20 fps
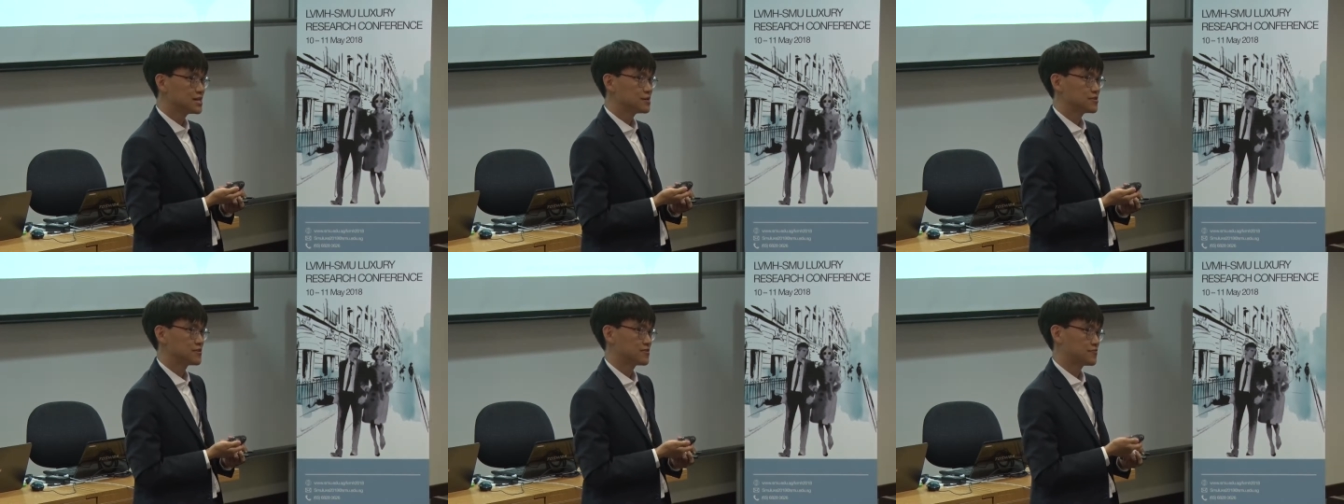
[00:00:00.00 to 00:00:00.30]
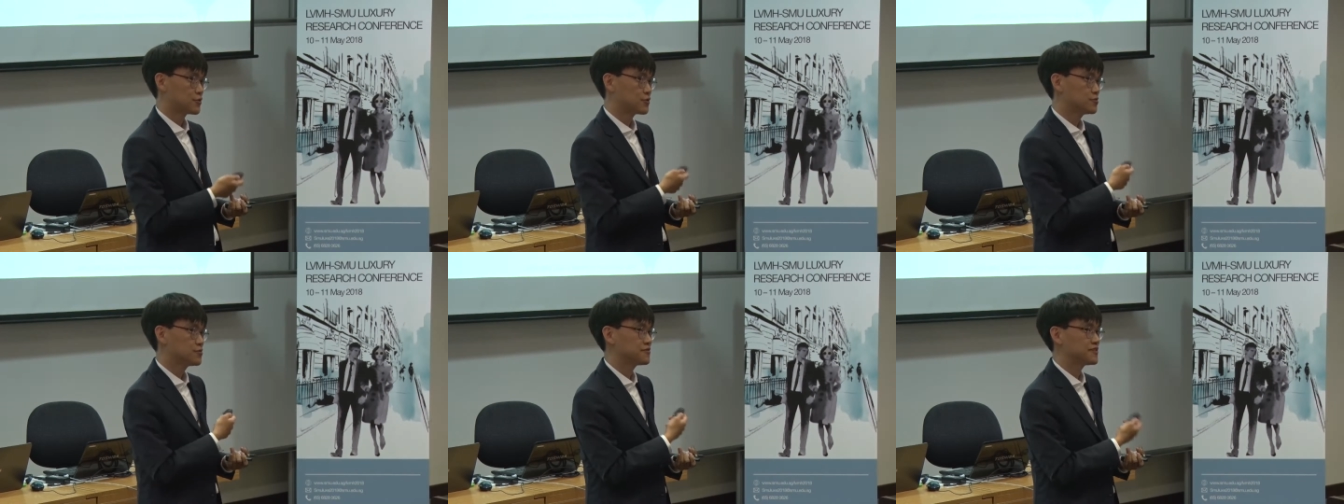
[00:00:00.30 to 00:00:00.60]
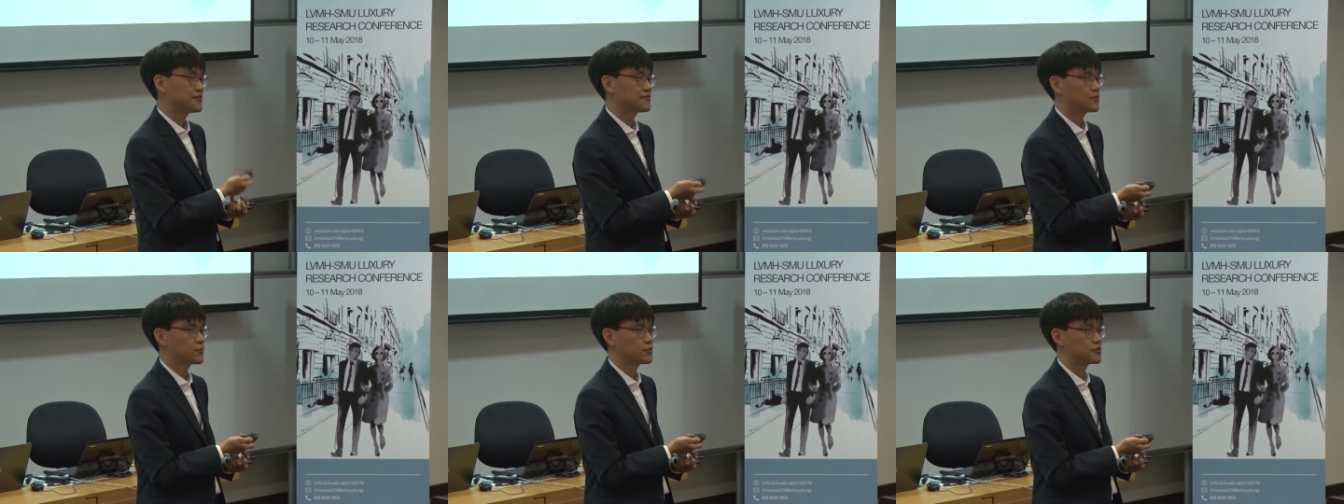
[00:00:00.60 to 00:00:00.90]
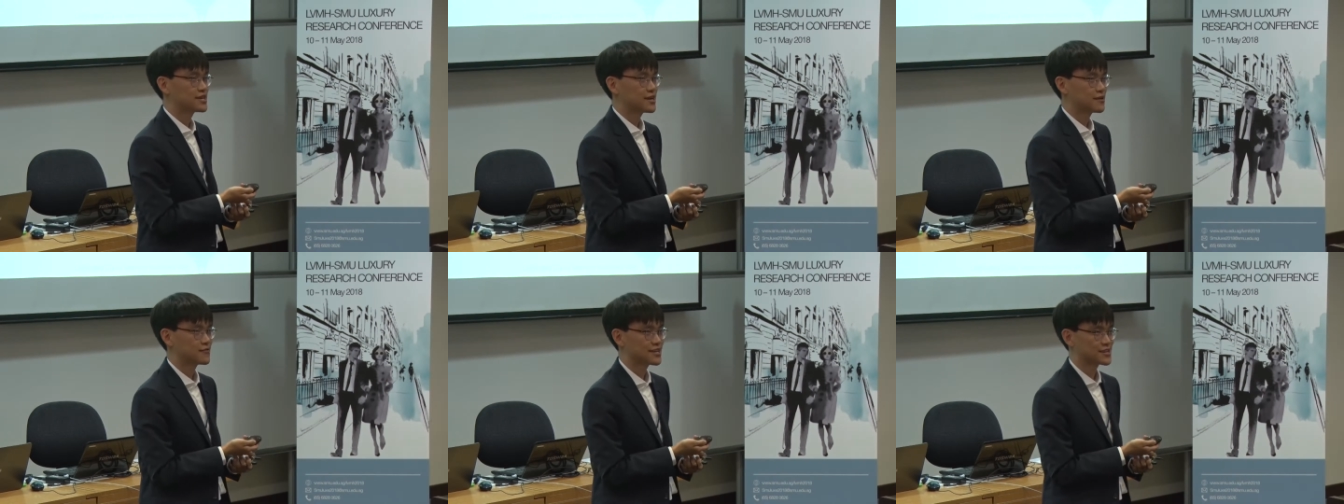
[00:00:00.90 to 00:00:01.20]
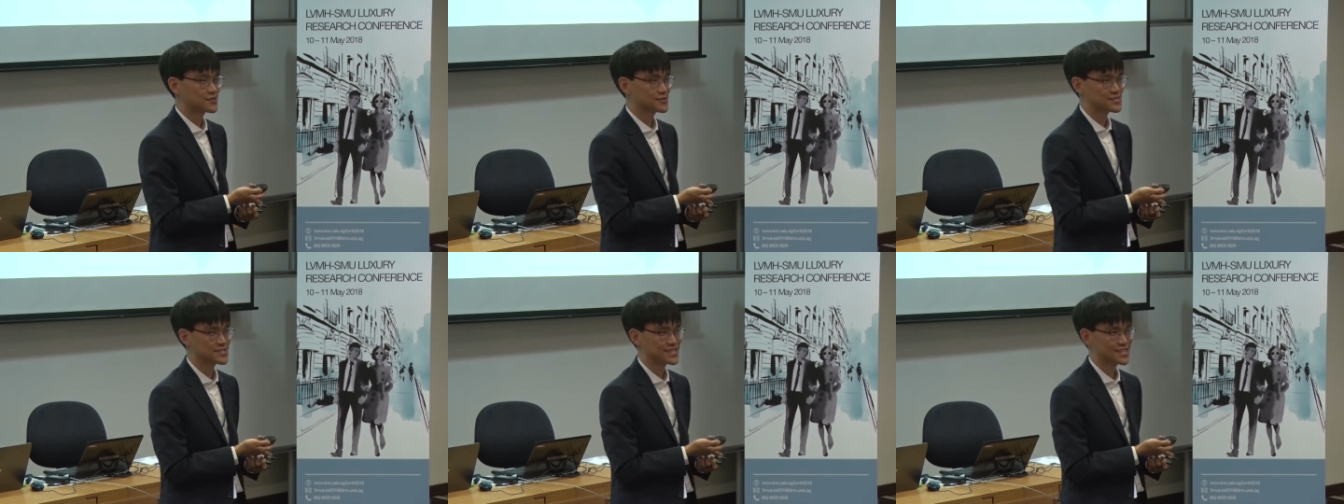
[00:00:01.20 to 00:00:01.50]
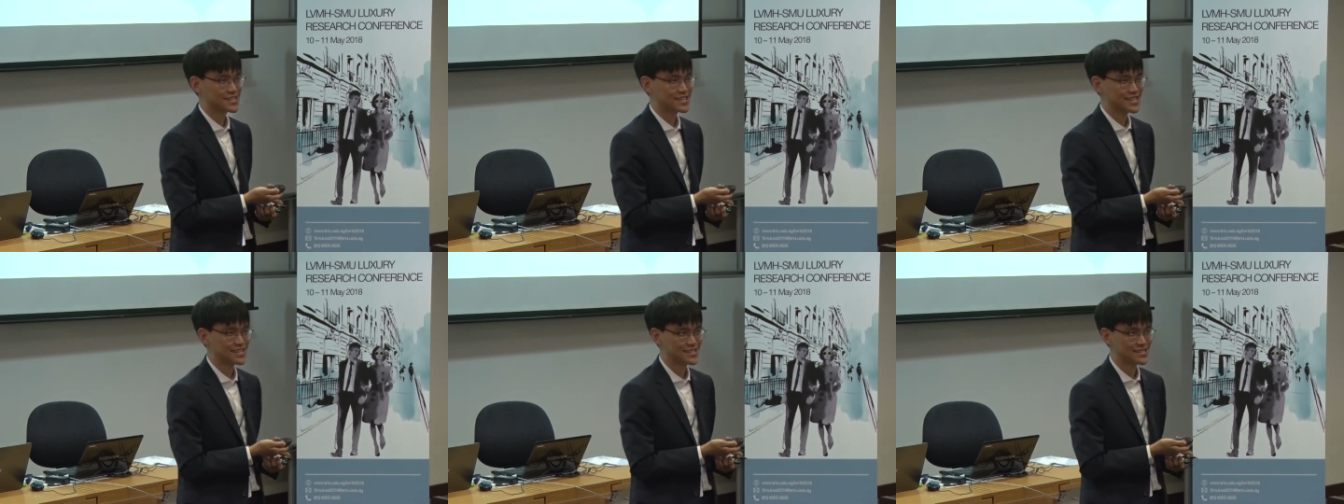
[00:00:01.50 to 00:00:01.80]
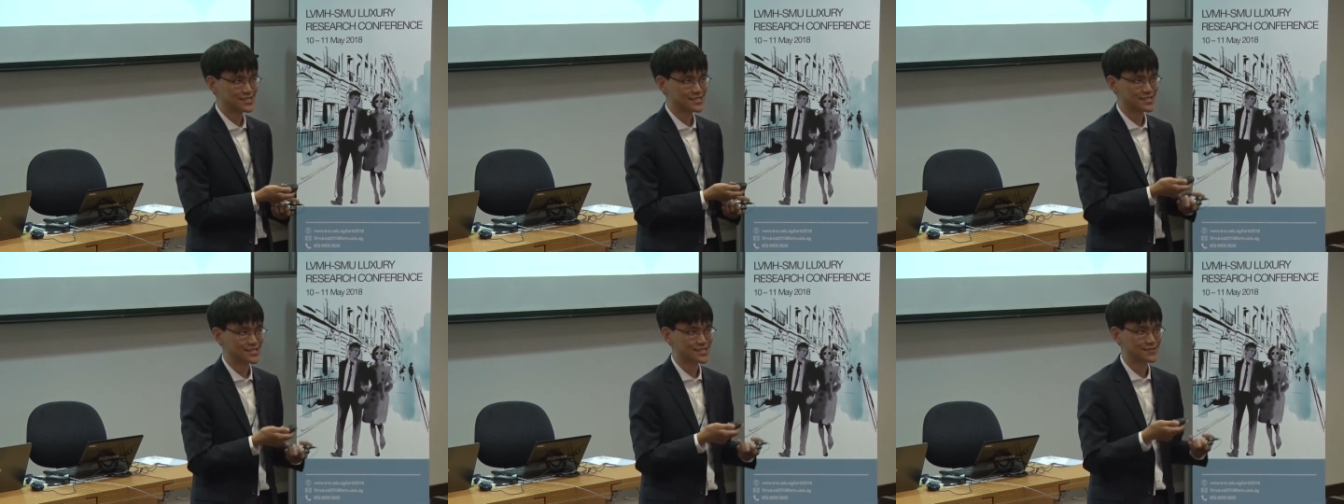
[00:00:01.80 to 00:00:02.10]
Before moving forward, I would like to say that
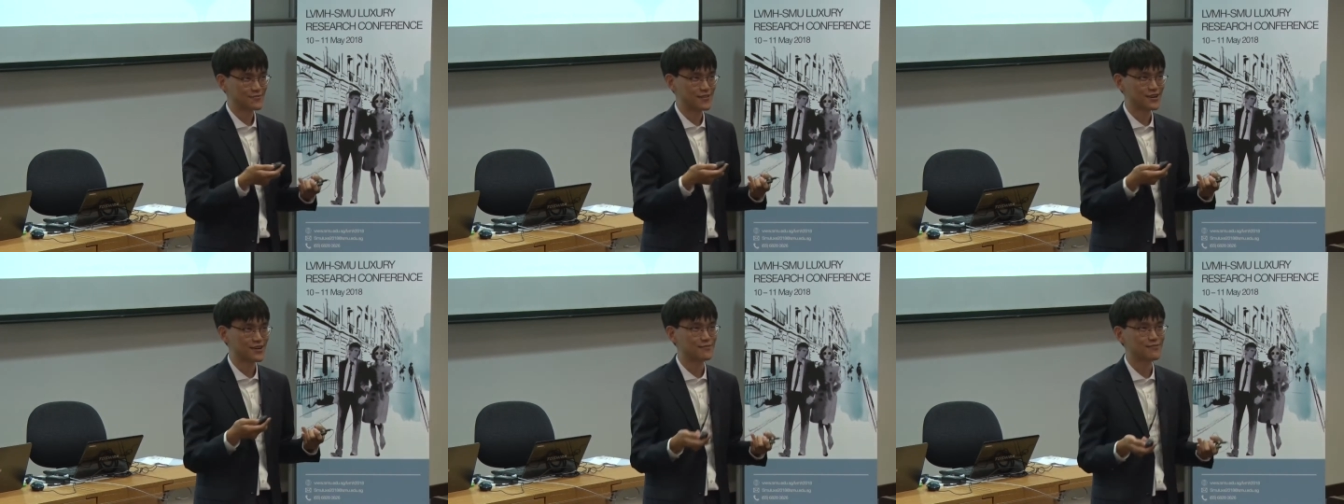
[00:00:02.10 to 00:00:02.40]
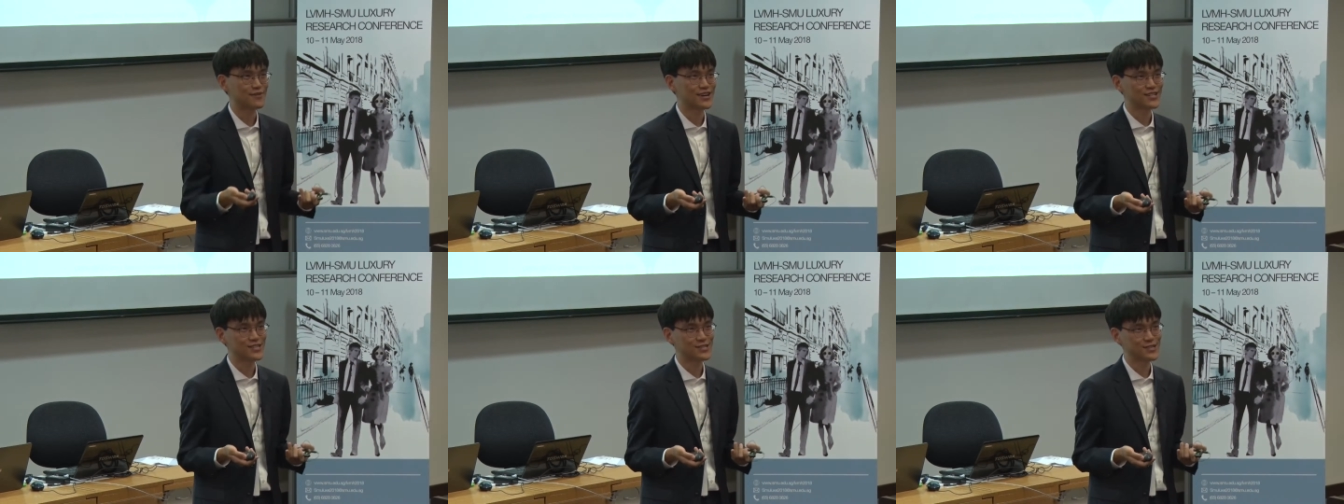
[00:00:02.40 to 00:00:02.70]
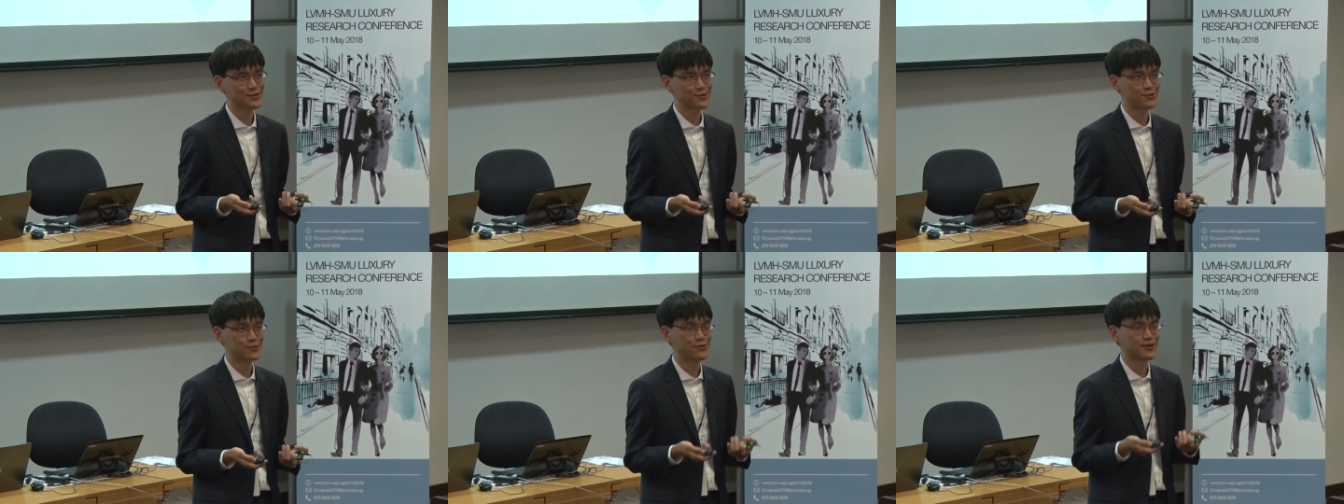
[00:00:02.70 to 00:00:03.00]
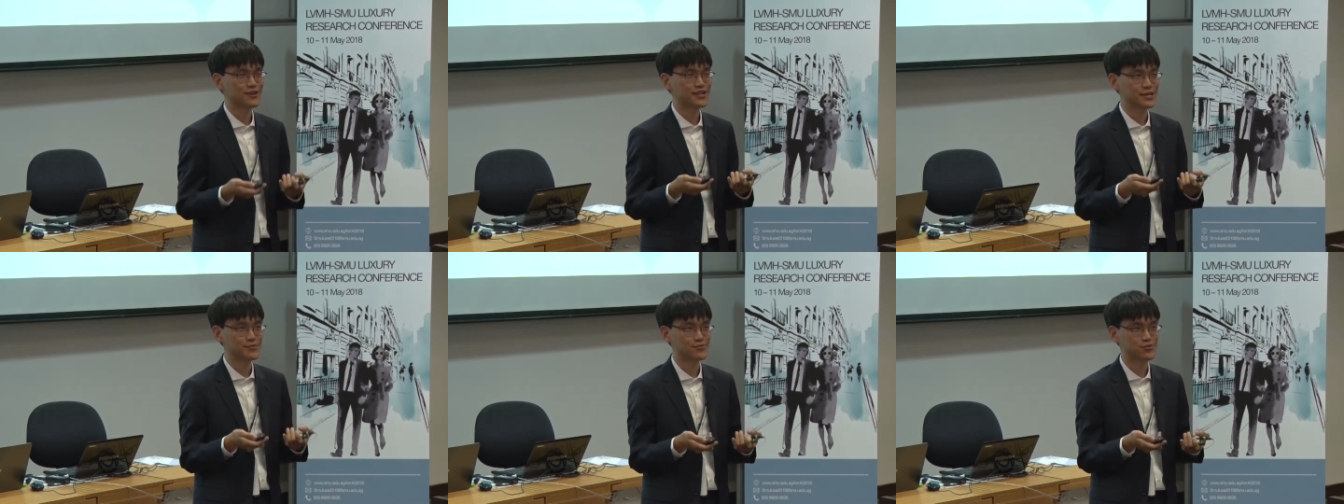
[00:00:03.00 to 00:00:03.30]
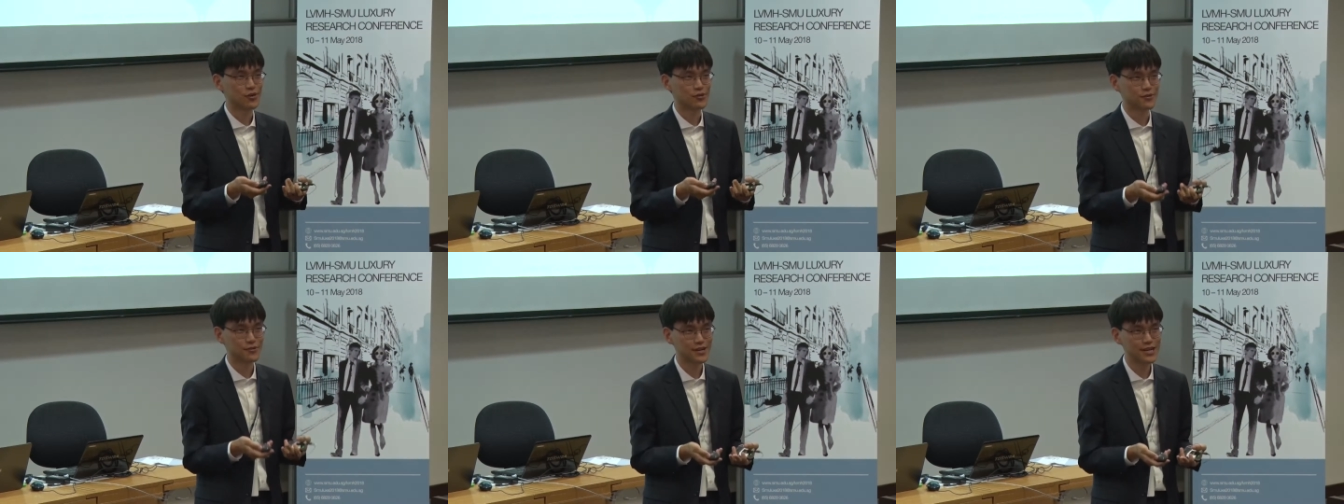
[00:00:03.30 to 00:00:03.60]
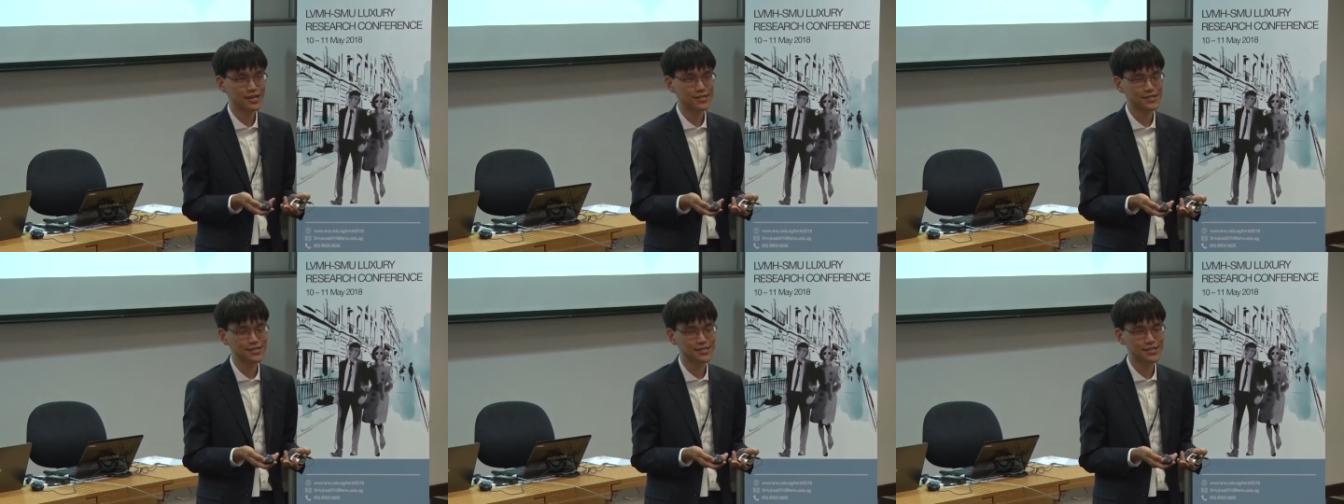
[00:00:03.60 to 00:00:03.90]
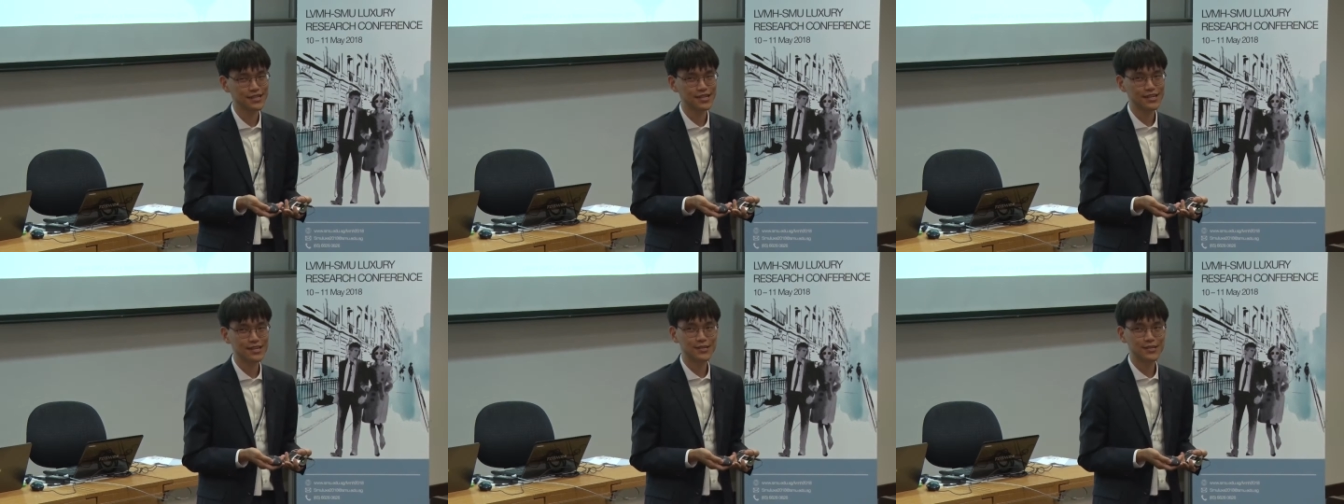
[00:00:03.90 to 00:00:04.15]
this is very much a work in progress